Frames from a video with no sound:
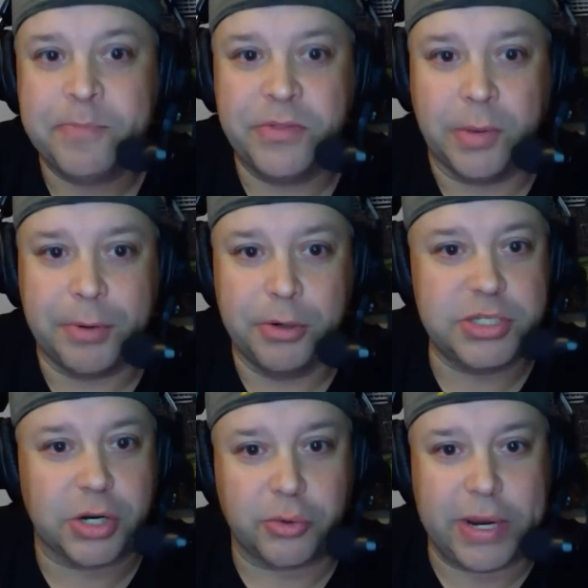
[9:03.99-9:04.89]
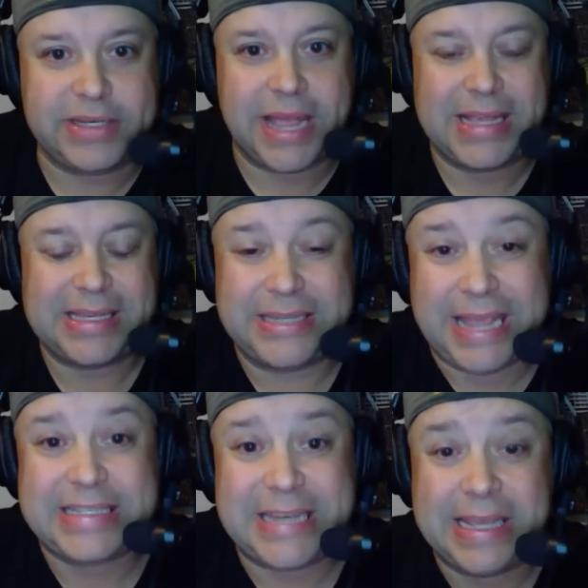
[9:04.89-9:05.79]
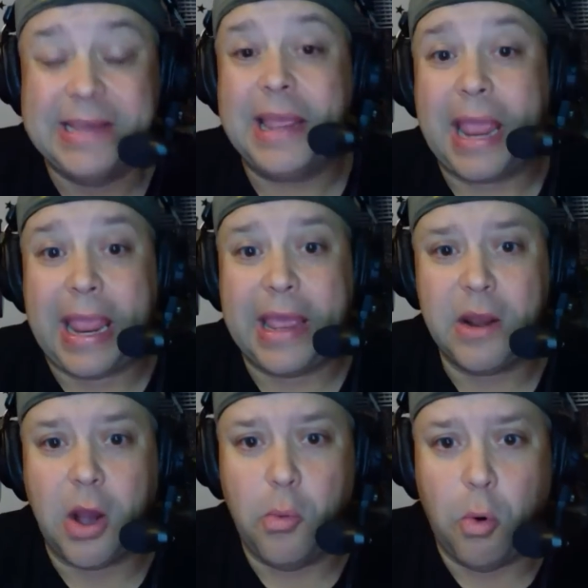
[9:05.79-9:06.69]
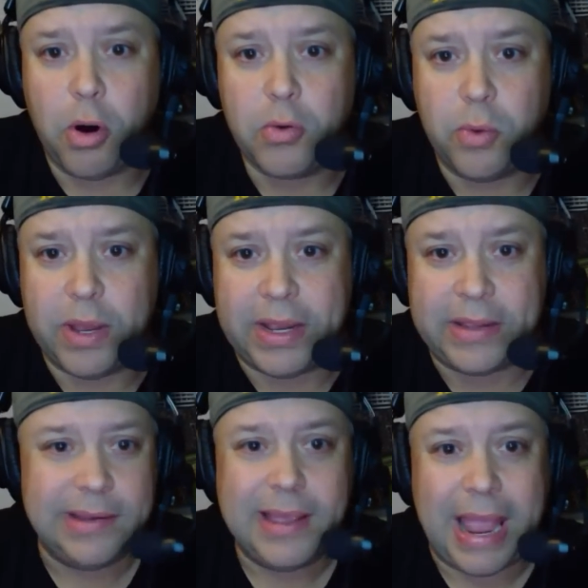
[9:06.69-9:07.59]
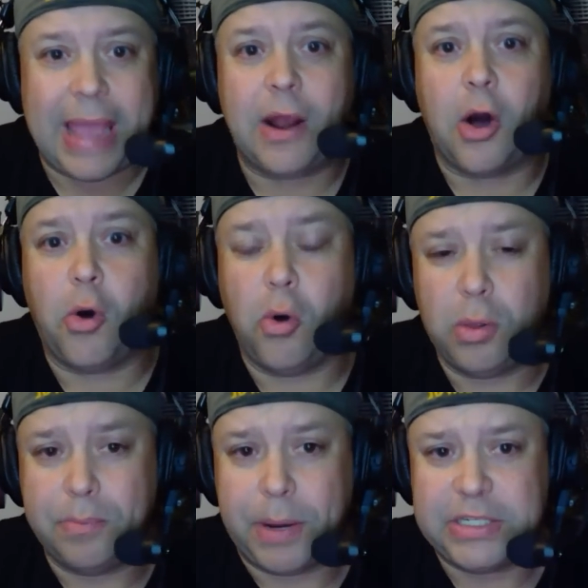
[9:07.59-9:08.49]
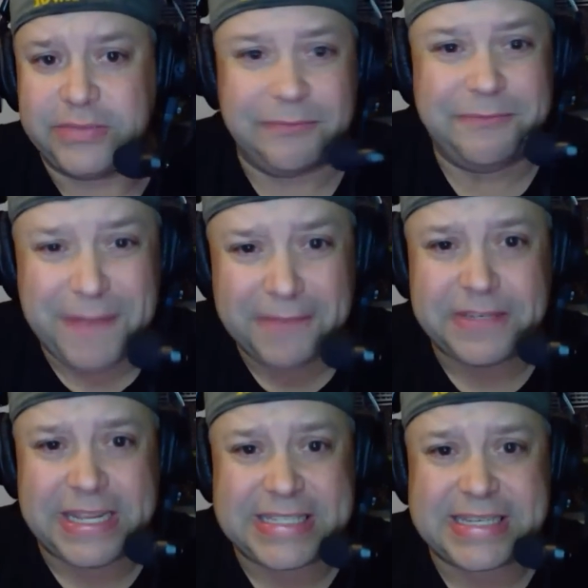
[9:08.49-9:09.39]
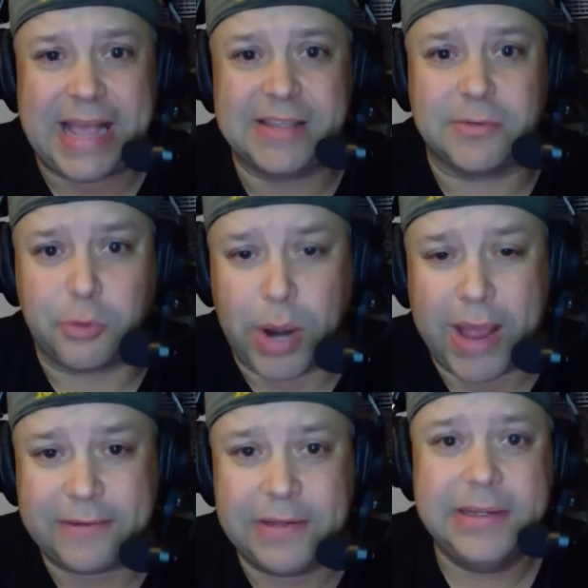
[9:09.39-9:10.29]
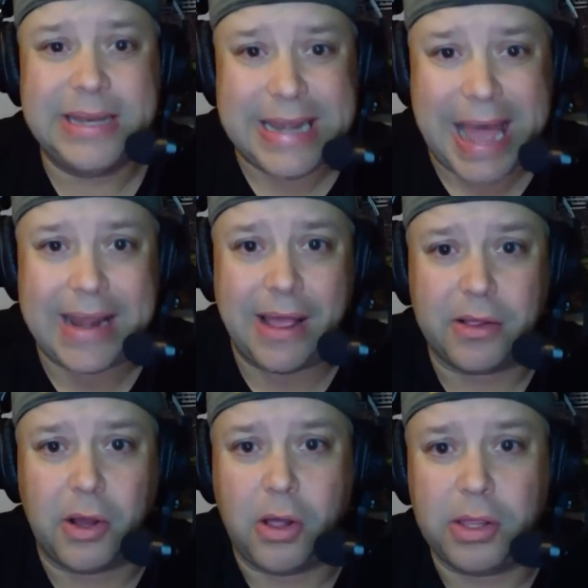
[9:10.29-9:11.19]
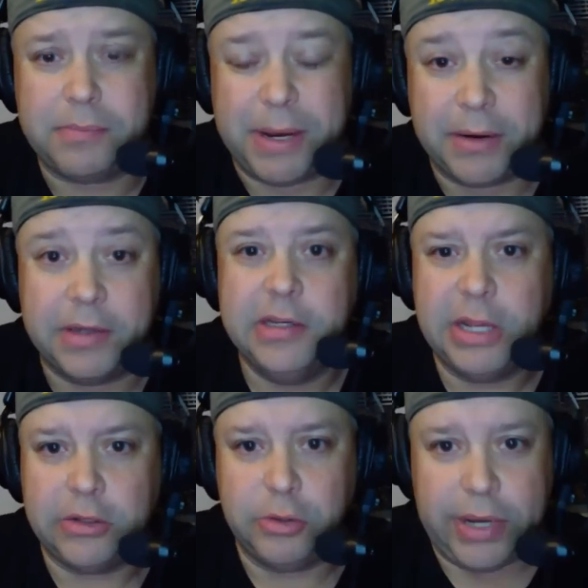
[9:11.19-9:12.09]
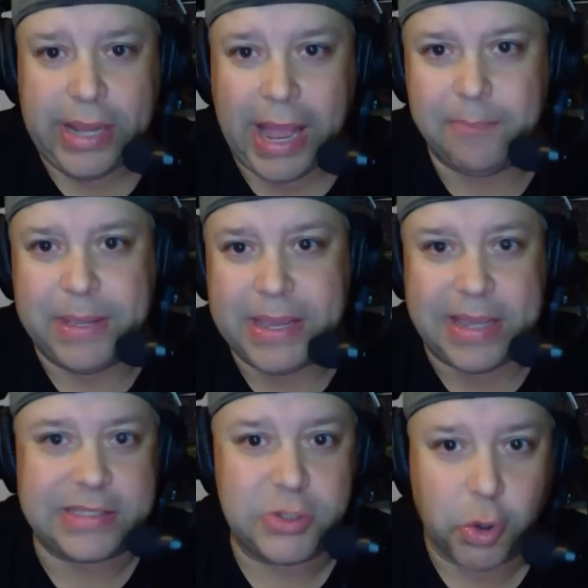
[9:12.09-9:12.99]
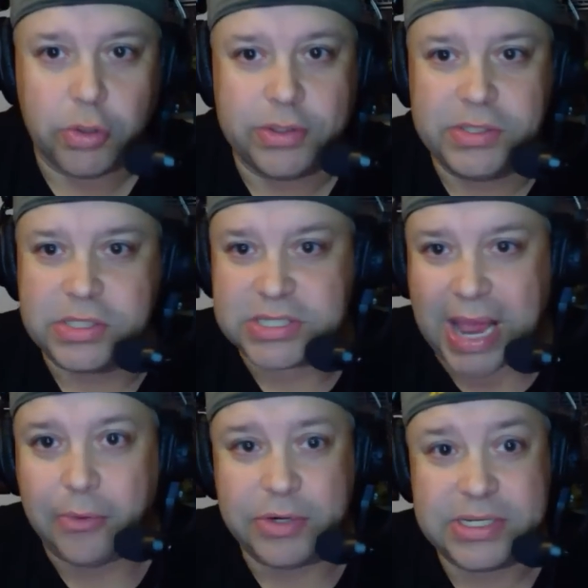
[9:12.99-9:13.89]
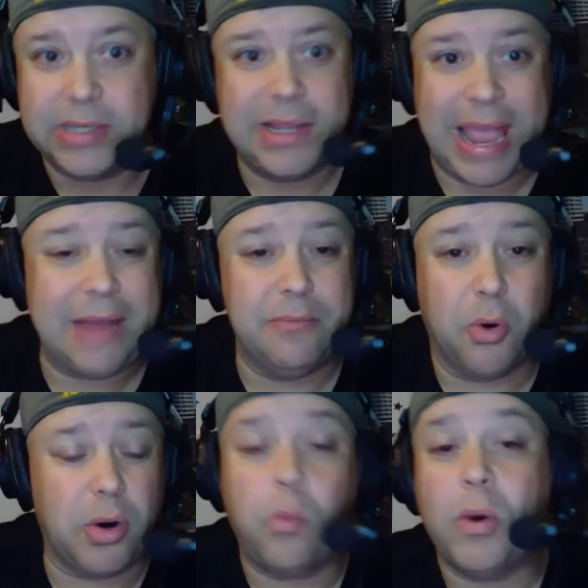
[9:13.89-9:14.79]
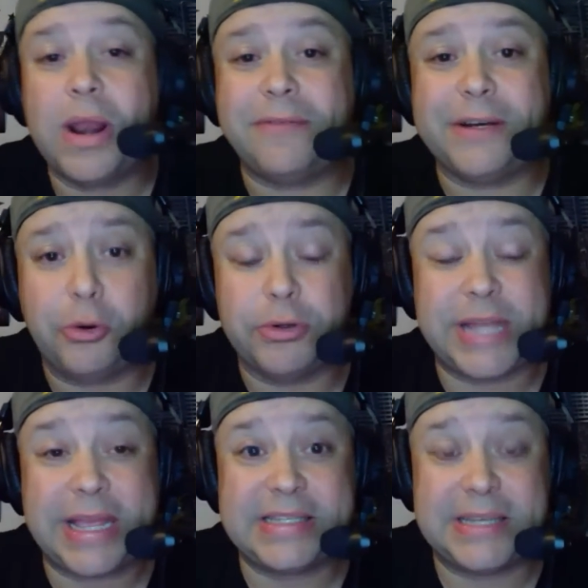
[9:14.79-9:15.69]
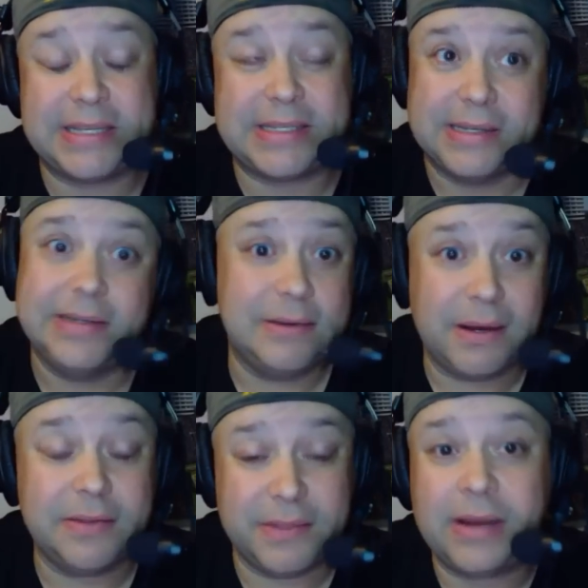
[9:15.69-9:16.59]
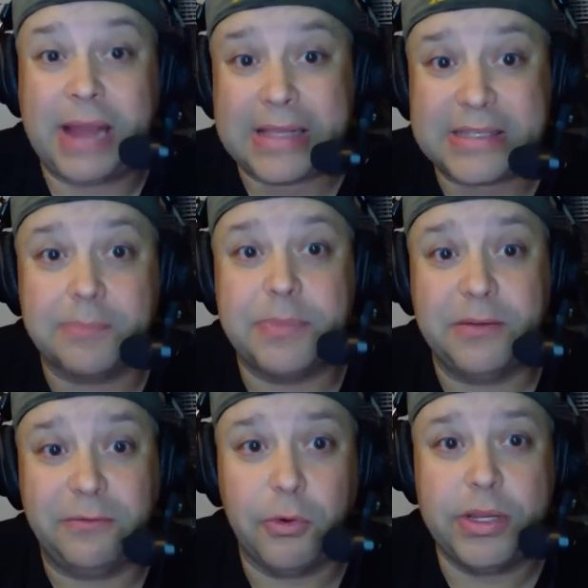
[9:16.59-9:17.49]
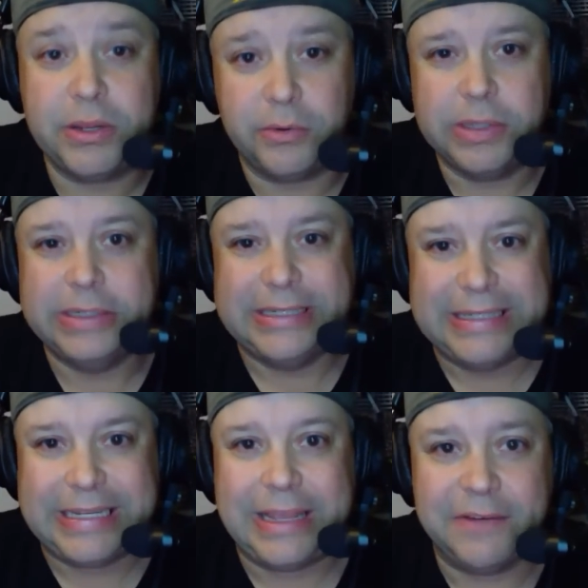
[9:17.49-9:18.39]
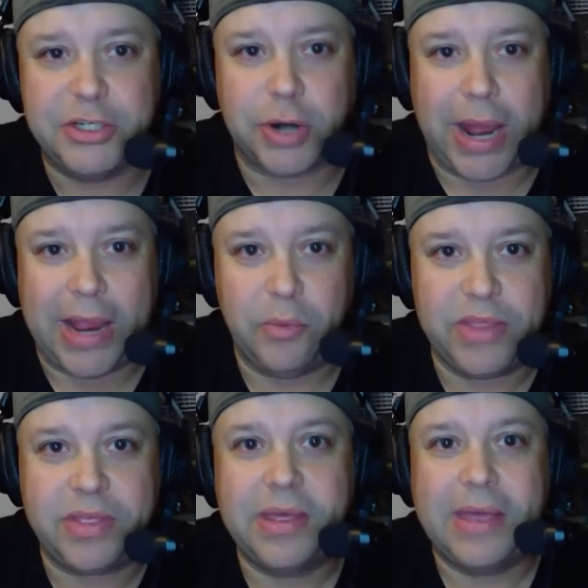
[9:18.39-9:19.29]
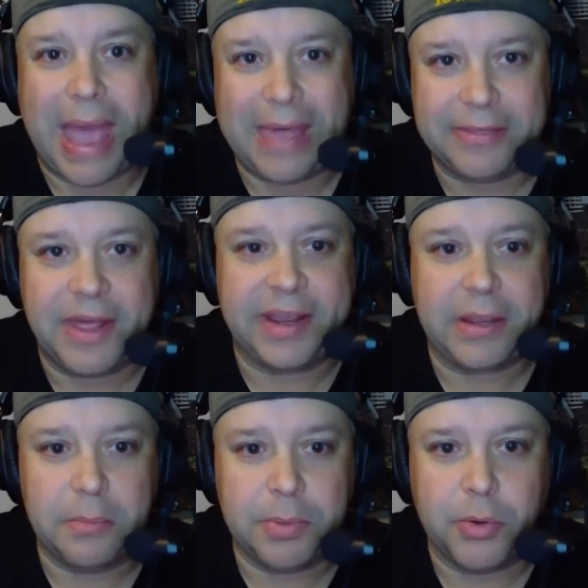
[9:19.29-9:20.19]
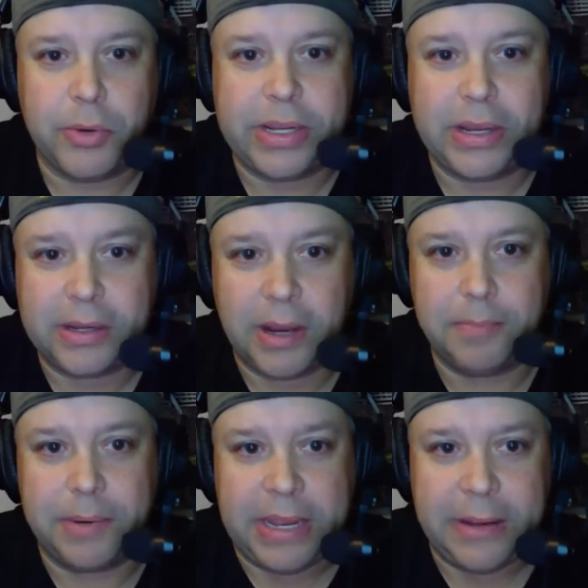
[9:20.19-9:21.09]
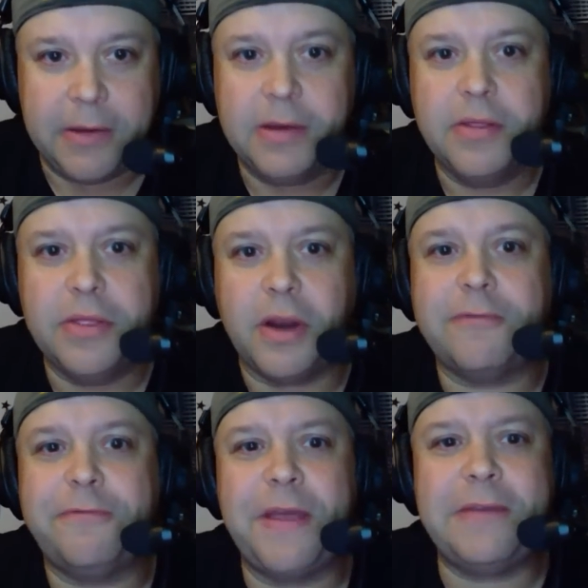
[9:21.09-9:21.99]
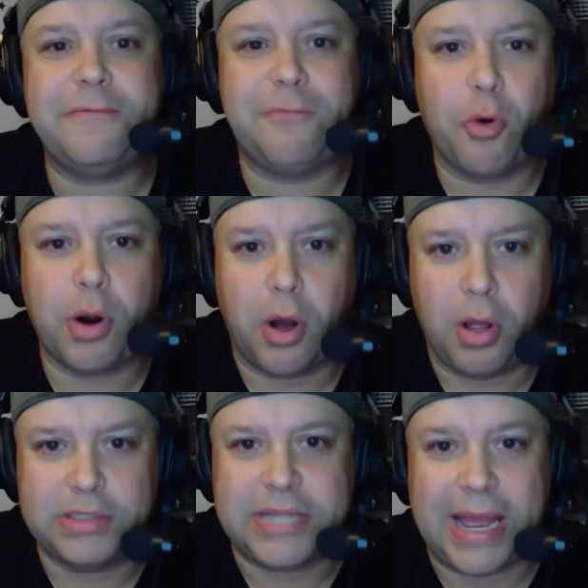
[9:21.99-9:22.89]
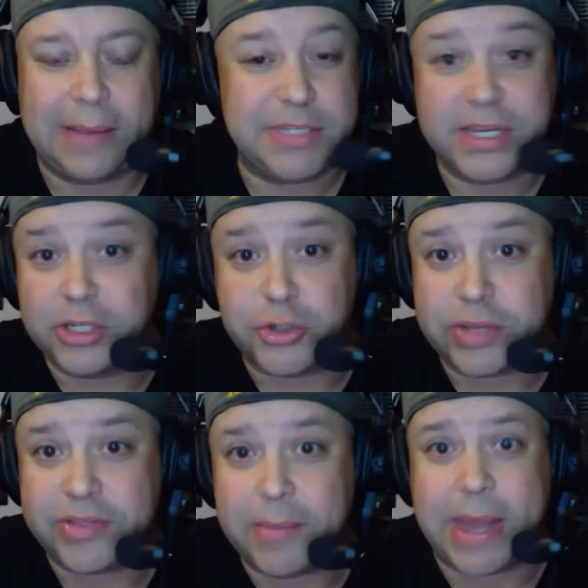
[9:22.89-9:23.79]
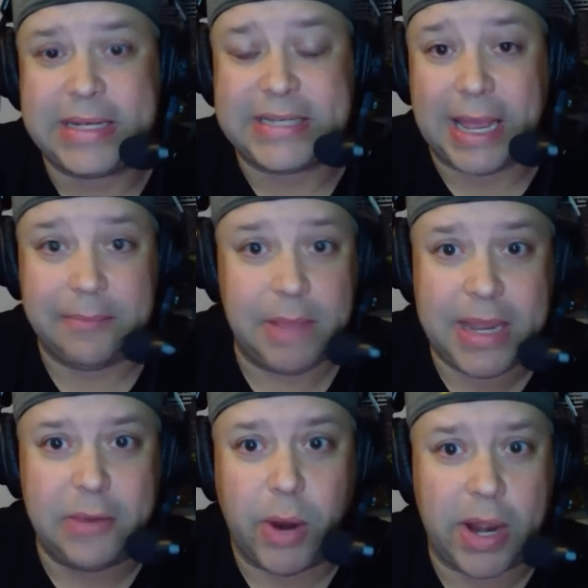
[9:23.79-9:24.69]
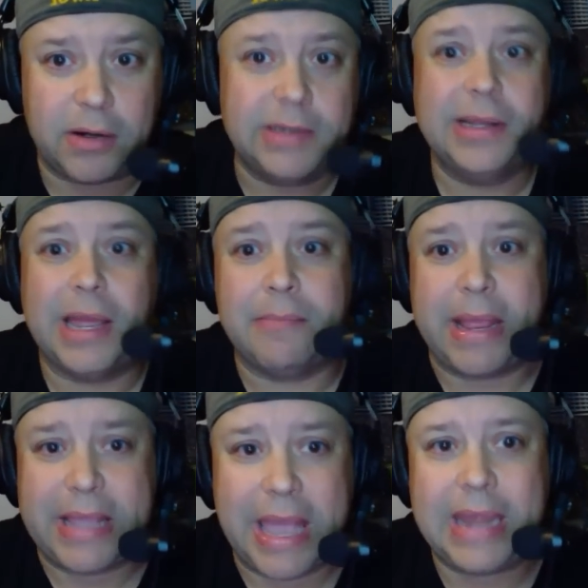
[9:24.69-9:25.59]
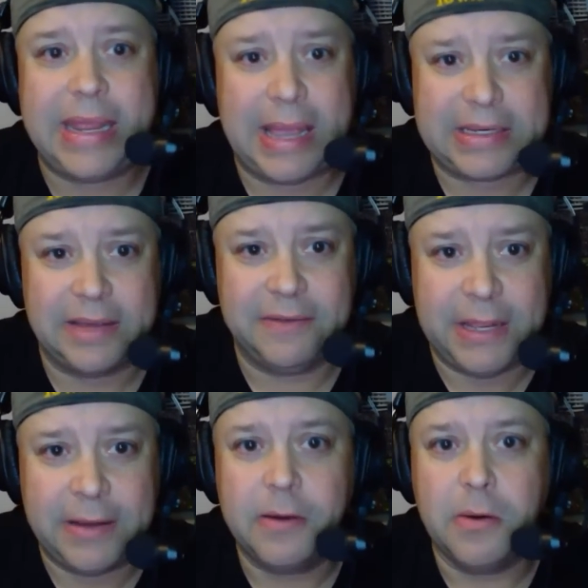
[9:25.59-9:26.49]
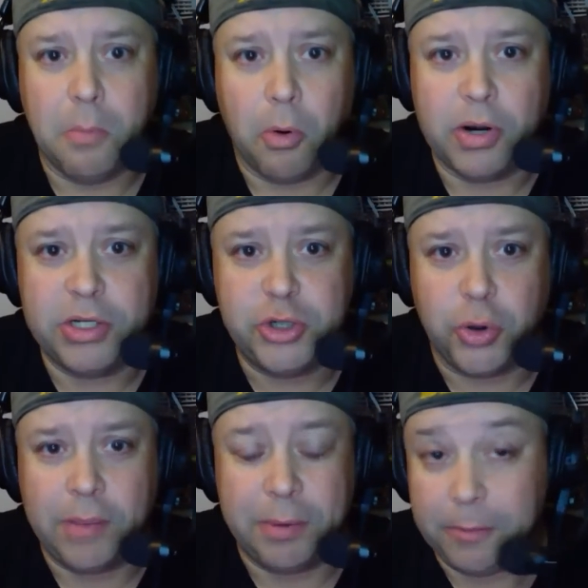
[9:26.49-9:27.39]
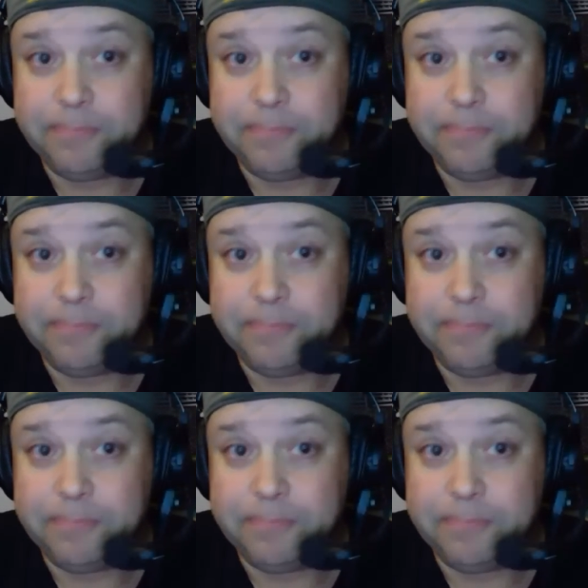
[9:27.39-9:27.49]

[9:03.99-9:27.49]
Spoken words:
Their brews are great tasting and award-winning, and a whole bunch of them, 50 styles of craft non-alcoholic beer, including IPAs, golden, sours, and more. Whatever your taste is, well, they've got something for you to give a try with Athletic Brewing Company. They're fit for all time, so you can drink them anytime, anywhere, and make any activity more enjoyable.